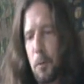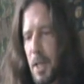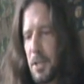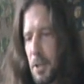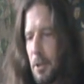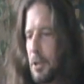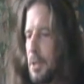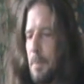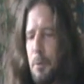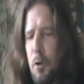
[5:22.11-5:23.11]

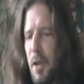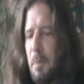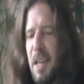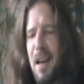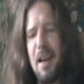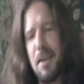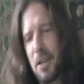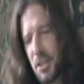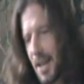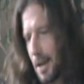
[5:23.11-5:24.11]
research proving beyond
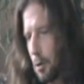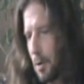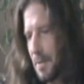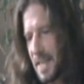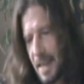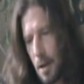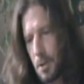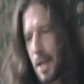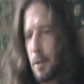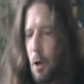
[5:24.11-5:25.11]
a shadow of a
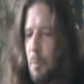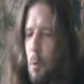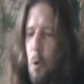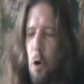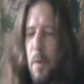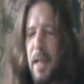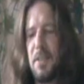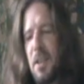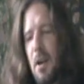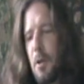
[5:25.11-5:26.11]
doubt that global warming
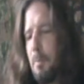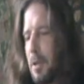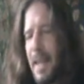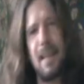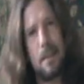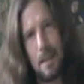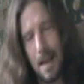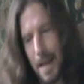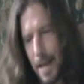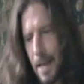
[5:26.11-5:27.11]
is another blatant
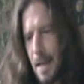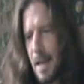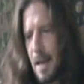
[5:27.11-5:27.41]
lie